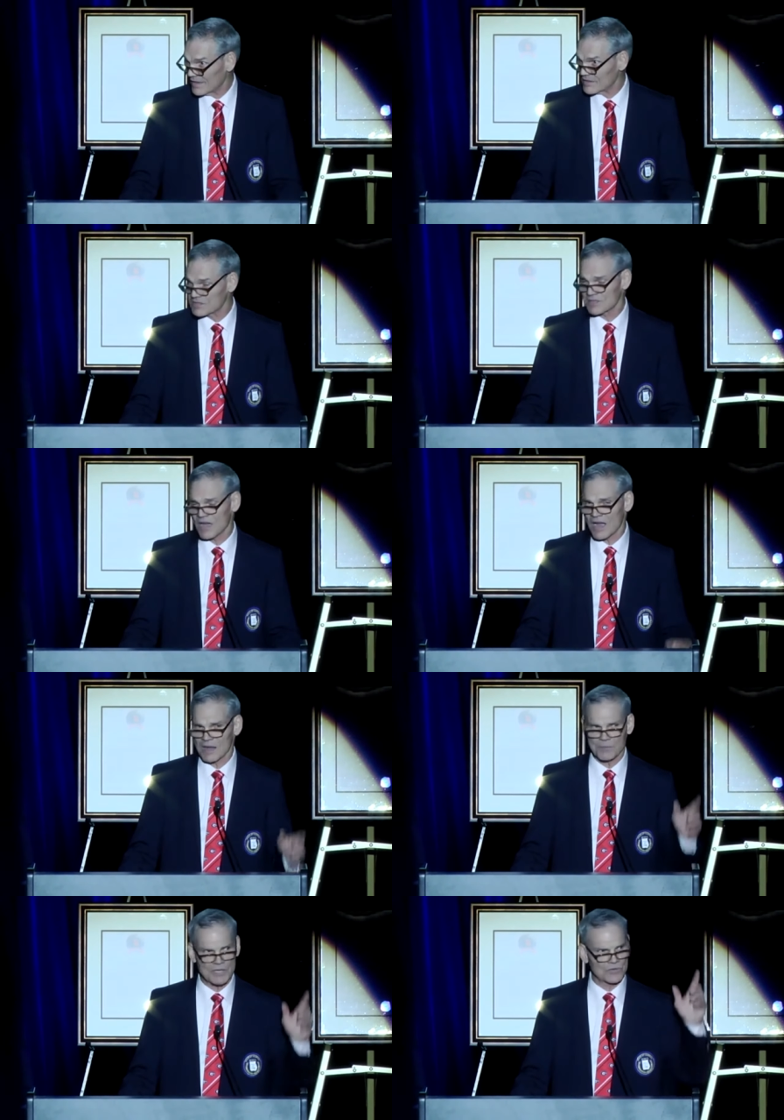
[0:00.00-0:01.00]
is
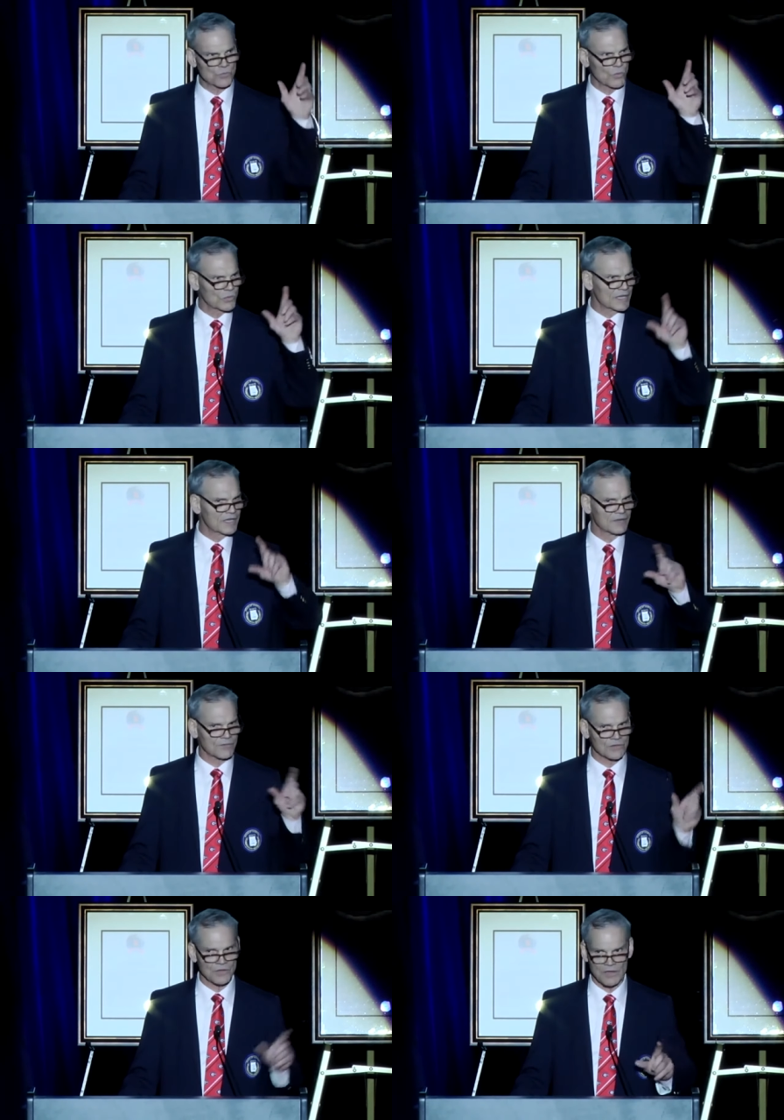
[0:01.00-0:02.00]
time because we're only
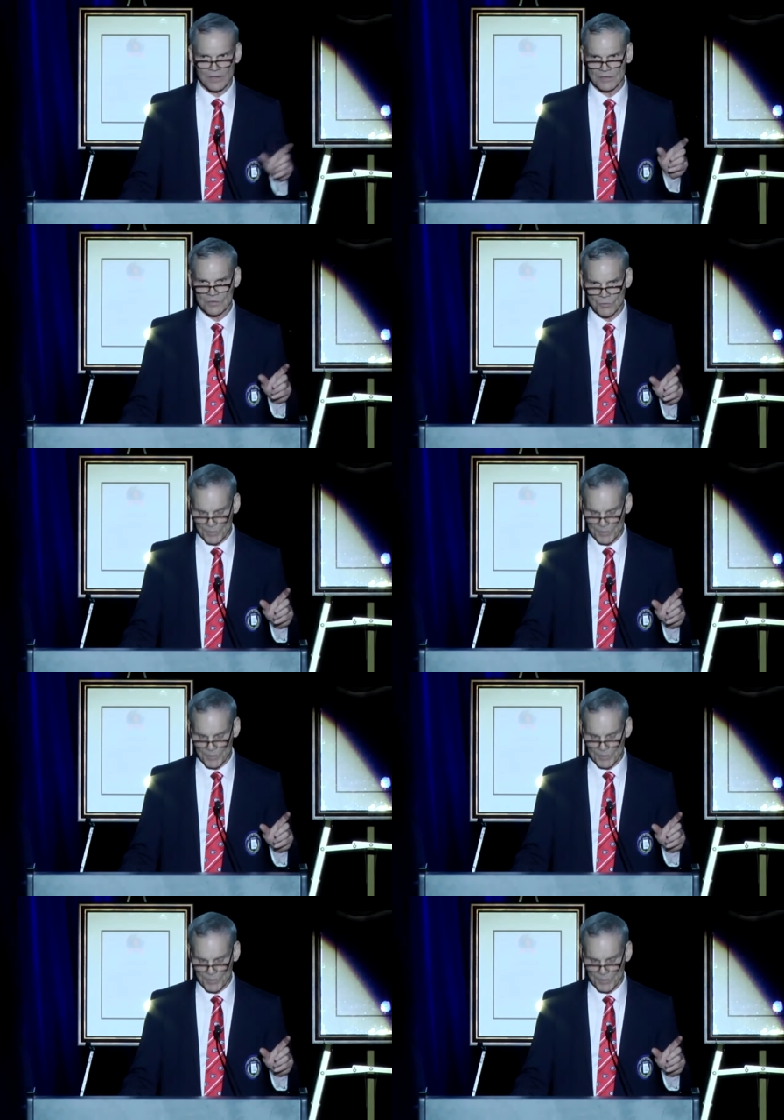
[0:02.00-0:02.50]
given a little